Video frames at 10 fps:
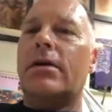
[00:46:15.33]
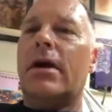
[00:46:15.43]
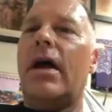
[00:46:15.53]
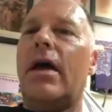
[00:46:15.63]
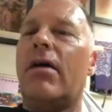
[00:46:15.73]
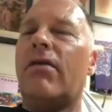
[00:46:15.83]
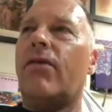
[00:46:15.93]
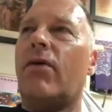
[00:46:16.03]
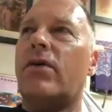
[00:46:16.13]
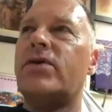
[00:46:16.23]
Yeah, yeah.
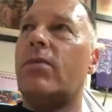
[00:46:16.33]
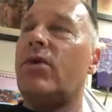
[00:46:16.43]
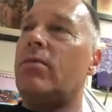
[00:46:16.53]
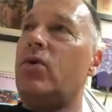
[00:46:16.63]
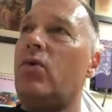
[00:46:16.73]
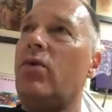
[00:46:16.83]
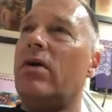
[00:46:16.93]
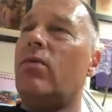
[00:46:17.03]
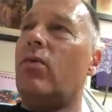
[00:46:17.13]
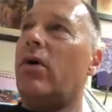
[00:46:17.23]
For example, in Munich,
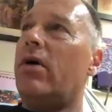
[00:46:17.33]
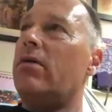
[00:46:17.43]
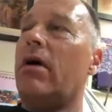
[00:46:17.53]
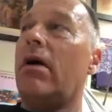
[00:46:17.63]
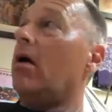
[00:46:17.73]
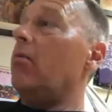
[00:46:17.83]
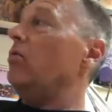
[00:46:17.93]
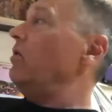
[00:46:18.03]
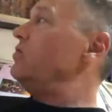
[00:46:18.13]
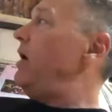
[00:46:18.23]
when uh, I'm not
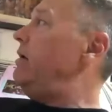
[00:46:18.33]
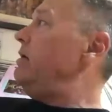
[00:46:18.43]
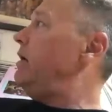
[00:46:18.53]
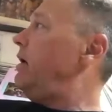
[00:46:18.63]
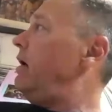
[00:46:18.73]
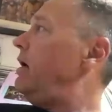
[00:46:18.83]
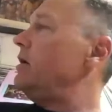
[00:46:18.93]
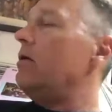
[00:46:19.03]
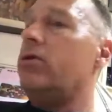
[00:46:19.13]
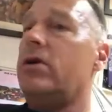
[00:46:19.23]
to any art
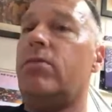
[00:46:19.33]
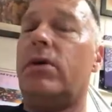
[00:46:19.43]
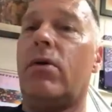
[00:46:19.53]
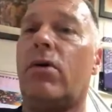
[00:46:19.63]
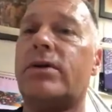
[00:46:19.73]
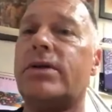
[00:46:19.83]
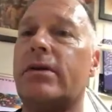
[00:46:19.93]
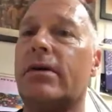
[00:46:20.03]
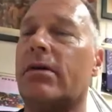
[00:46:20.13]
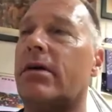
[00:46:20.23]
gallery because
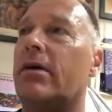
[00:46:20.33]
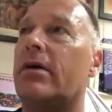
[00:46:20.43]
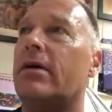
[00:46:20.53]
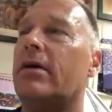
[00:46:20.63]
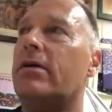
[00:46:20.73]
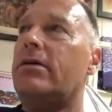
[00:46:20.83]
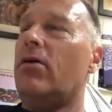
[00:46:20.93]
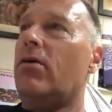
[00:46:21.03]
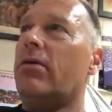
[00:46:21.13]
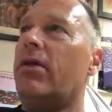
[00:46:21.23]
uh,
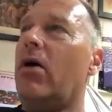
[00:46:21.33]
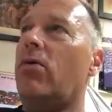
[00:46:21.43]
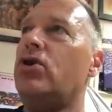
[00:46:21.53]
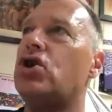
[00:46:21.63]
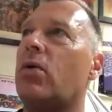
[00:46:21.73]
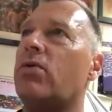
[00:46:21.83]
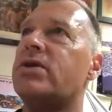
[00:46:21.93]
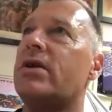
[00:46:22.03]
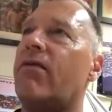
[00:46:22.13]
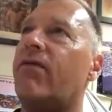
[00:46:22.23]
you they only show
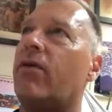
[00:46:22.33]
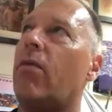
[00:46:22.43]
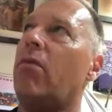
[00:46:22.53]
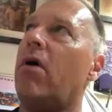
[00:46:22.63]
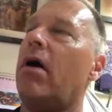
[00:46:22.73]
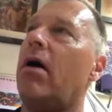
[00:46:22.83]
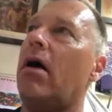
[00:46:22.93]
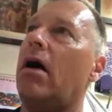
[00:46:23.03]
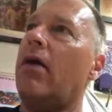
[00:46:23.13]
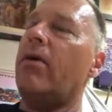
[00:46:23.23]
stuff from
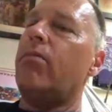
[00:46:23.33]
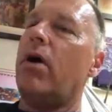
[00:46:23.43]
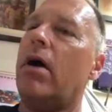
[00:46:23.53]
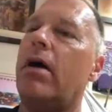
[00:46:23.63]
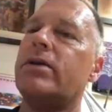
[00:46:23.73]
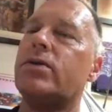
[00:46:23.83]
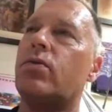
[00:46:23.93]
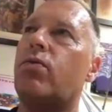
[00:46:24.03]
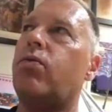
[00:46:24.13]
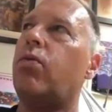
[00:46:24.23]
other
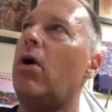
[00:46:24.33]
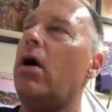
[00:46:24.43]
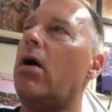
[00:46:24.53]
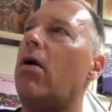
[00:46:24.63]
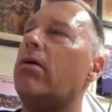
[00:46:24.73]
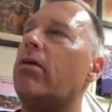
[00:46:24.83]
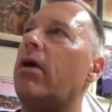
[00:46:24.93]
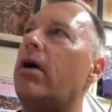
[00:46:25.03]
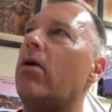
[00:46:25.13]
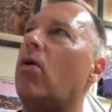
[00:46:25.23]
parts where
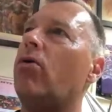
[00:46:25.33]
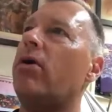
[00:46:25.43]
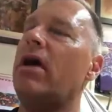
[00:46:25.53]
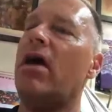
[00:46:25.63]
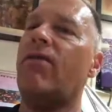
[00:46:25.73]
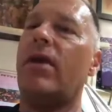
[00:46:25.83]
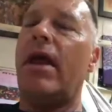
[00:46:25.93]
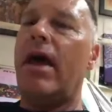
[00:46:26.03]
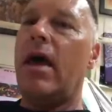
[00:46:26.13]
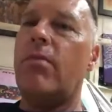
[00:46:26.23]
they already have a
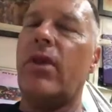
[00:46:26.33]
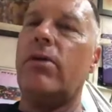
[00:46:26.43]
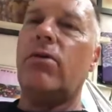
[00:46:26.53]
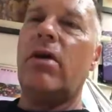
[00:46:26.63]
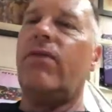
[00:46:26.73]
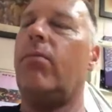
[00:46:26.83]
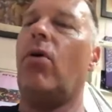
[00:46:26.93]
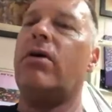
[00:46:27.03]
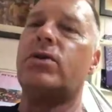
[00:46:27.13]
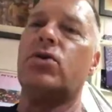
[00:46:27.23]
name. They don't have the
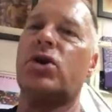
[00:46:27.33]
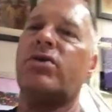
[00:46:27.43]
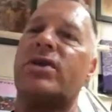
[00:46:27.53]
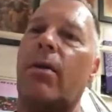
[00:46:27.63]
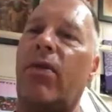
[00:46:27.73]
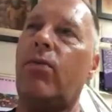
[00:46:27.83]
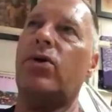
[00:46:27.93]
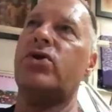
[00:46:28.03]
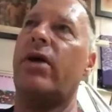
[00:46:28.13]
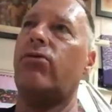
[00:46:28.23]
balls to show something
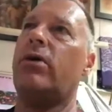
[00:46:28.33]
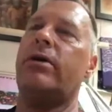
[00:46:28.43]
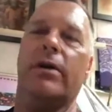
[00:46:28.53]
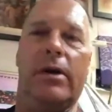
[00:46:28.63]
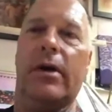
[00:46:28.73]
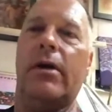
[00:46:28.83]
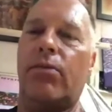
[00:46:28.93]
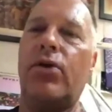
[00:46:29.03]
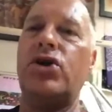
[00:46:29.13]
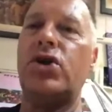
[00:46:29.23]
which they really
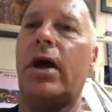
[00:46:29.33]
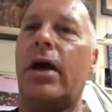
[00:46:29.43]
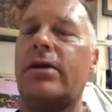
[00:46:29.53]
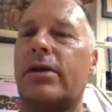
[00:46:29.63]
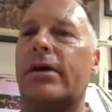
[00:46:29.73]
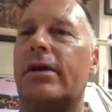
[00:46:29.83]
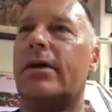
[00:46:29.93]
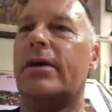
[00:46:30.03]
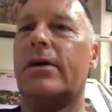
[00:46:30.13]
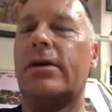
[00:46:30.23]
appreciate.
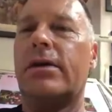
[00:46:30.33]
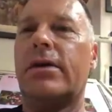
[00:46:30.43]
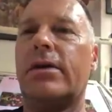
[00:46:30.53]
Mm.